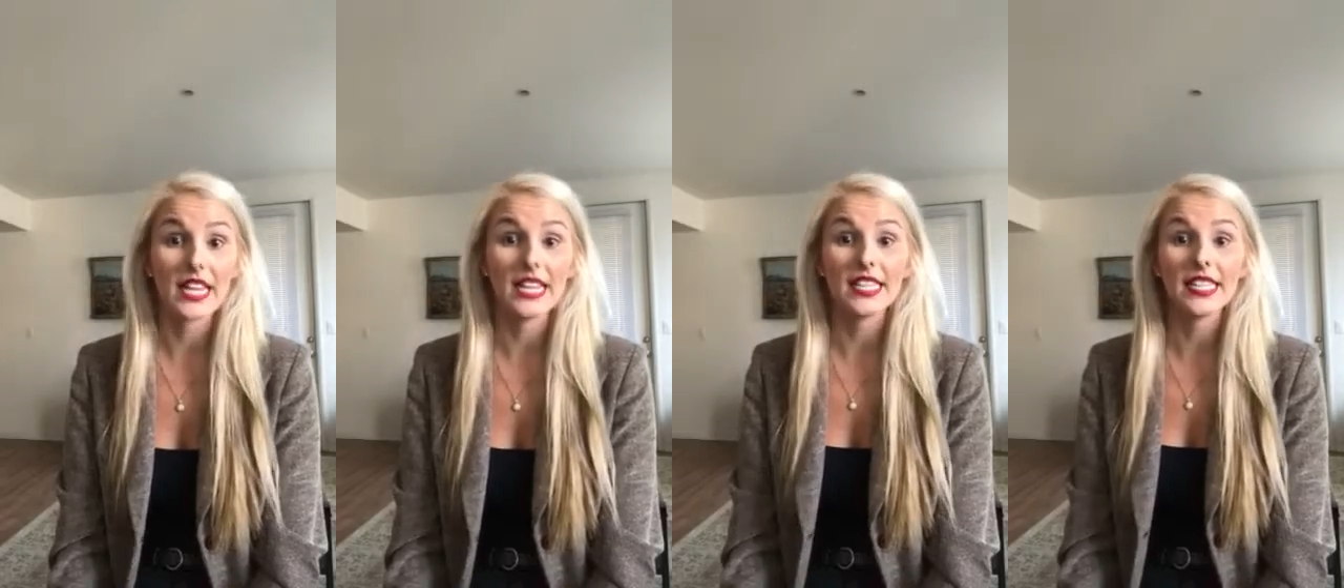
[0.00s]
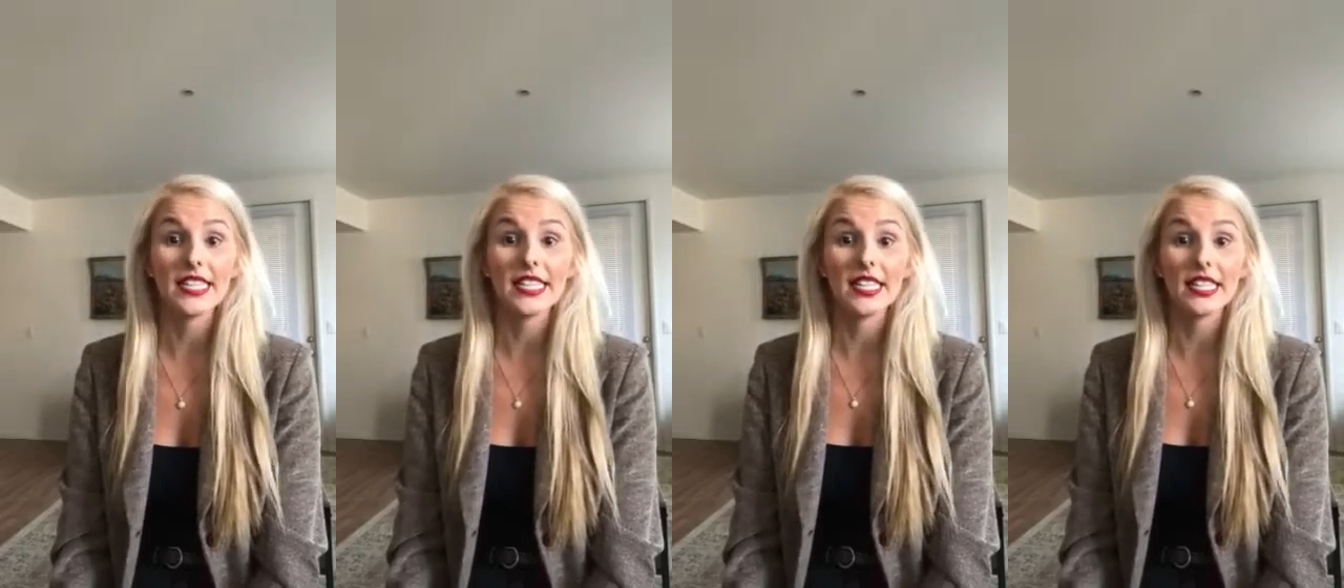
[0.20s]

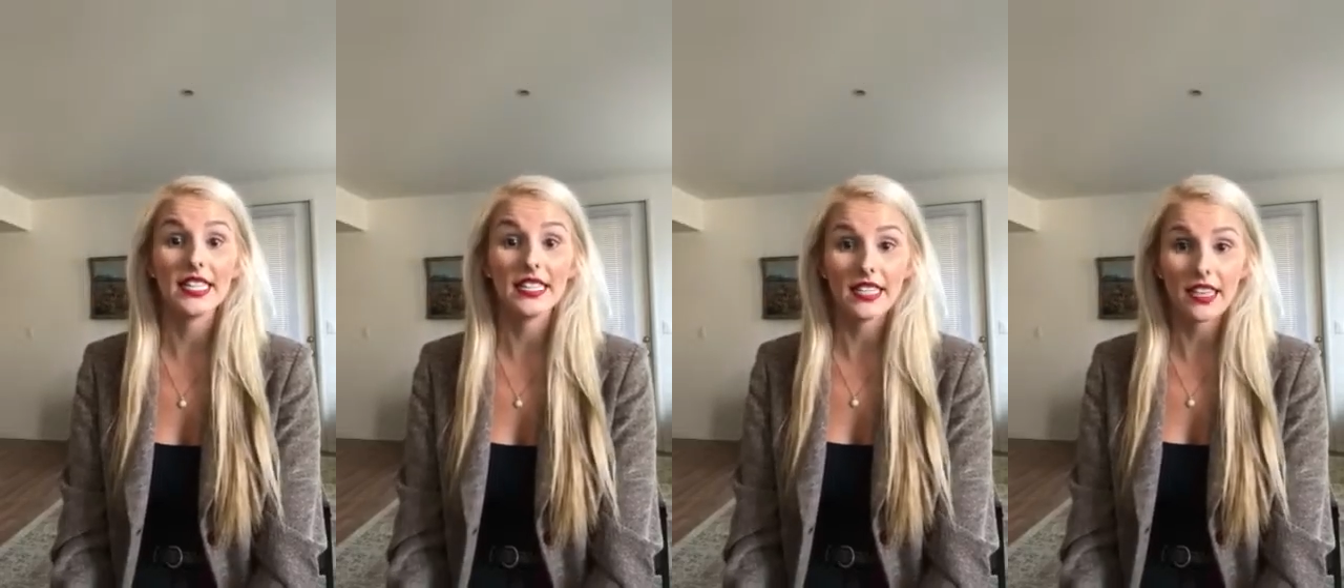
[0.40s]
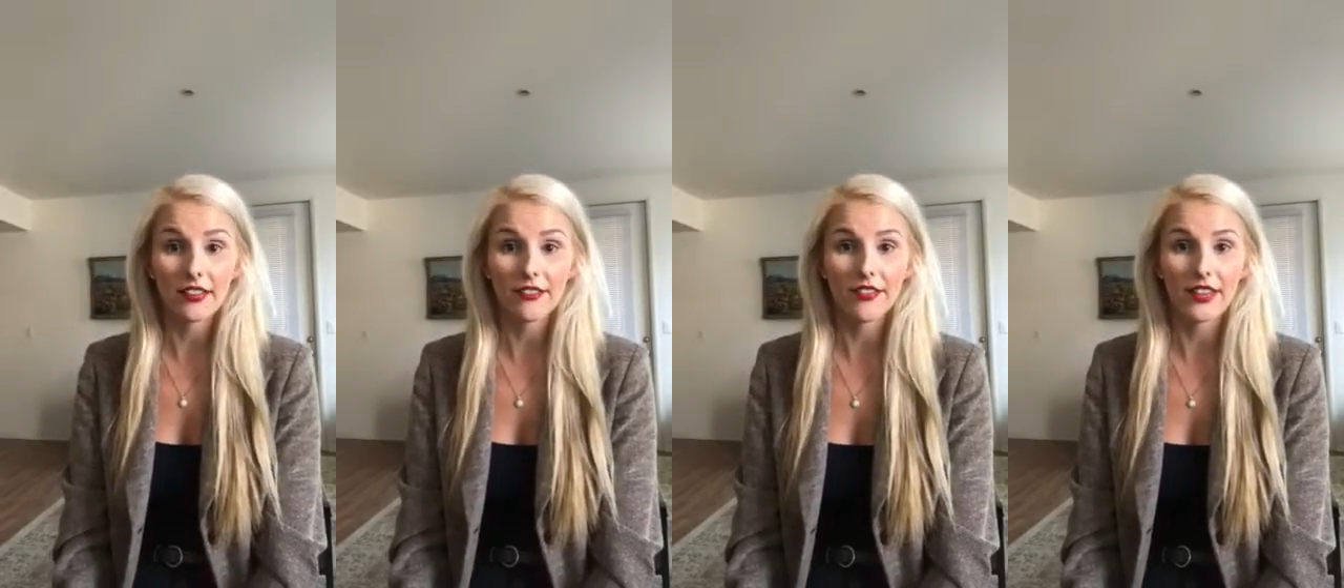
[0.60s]
is
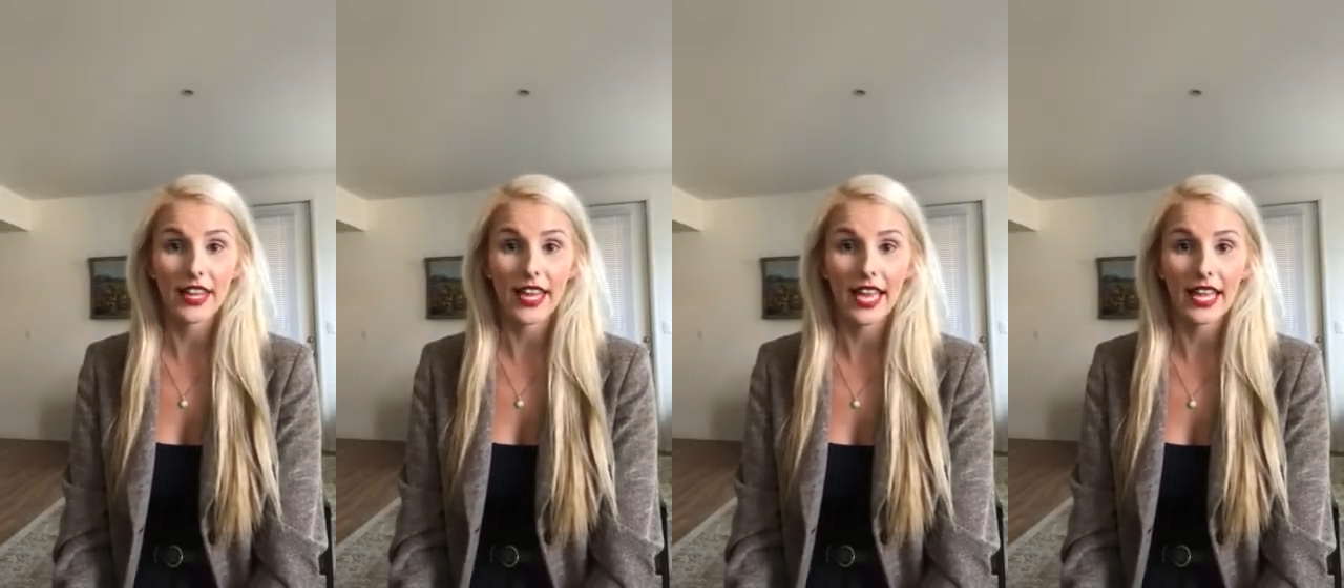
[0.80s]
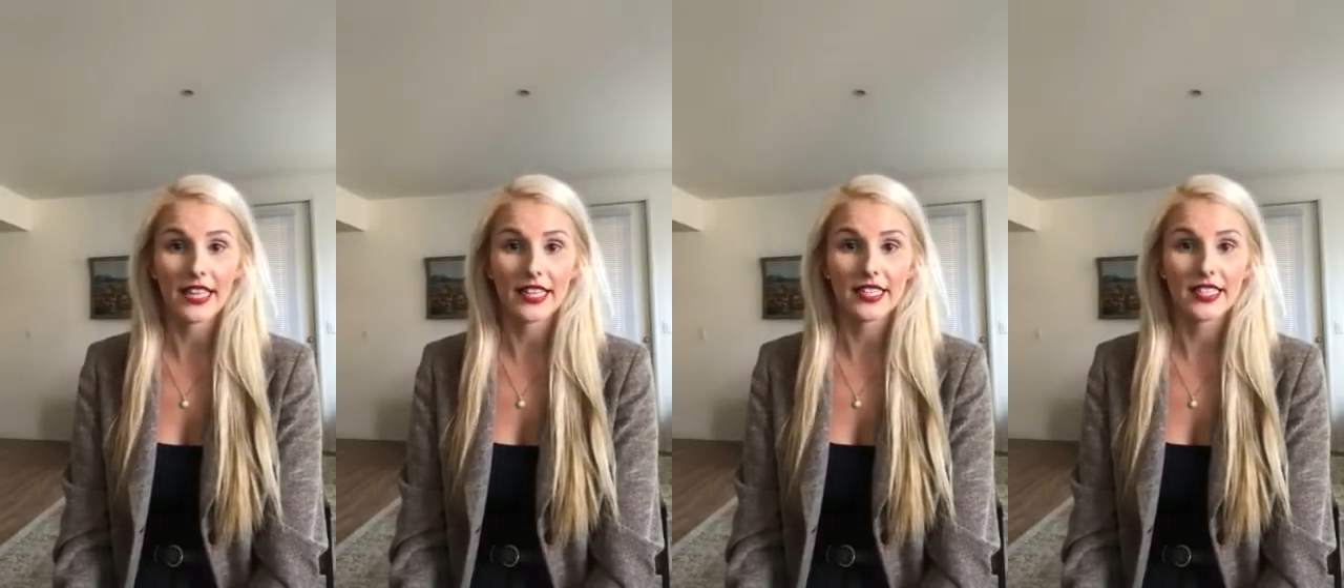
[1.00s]

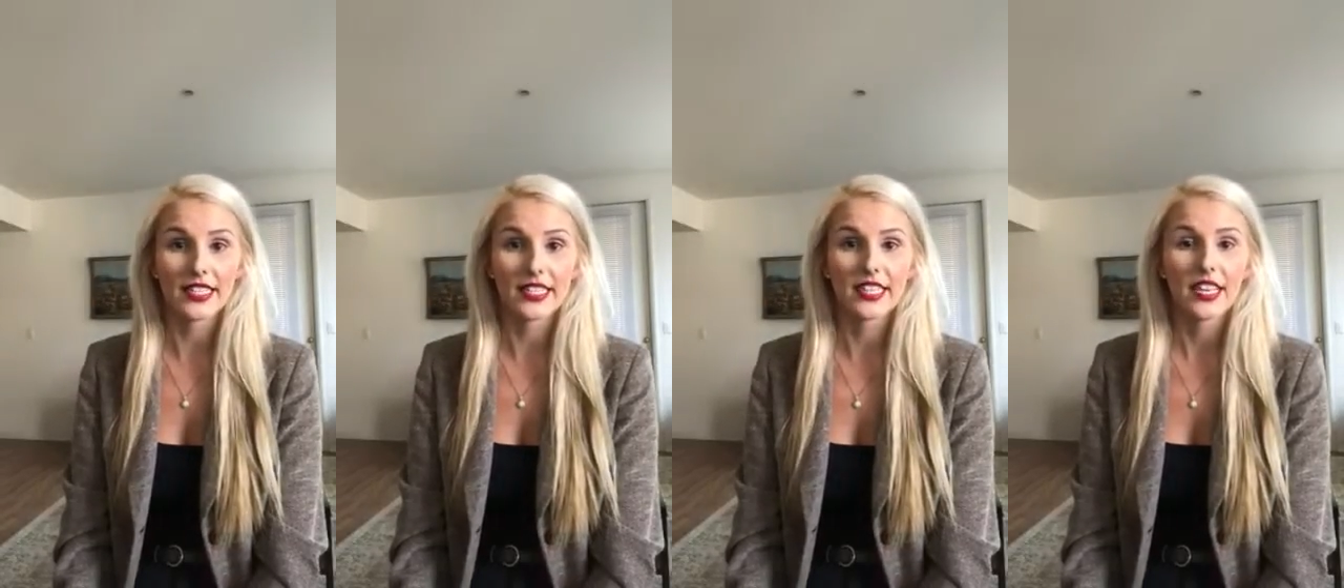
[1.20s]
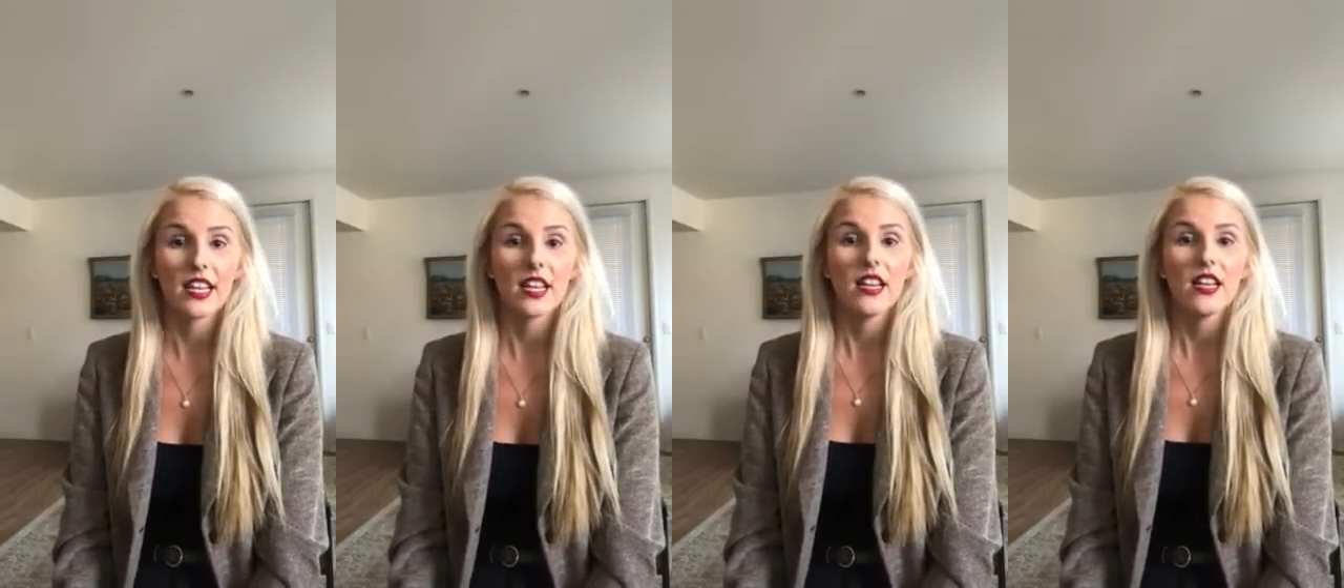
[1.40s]

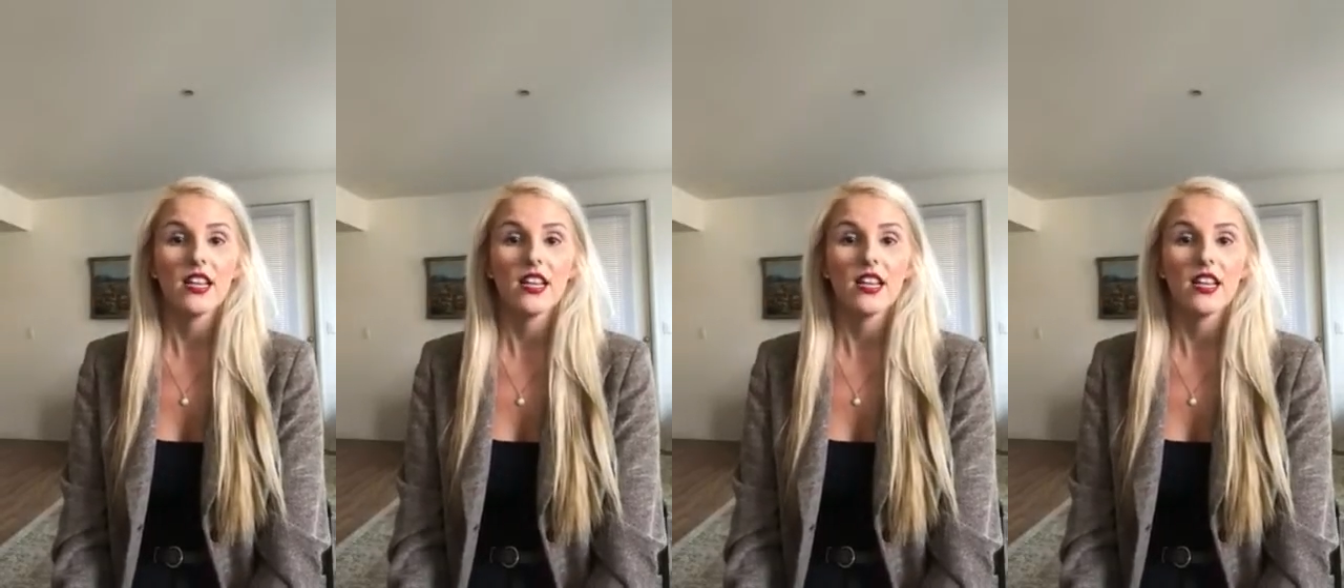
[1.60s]
significance.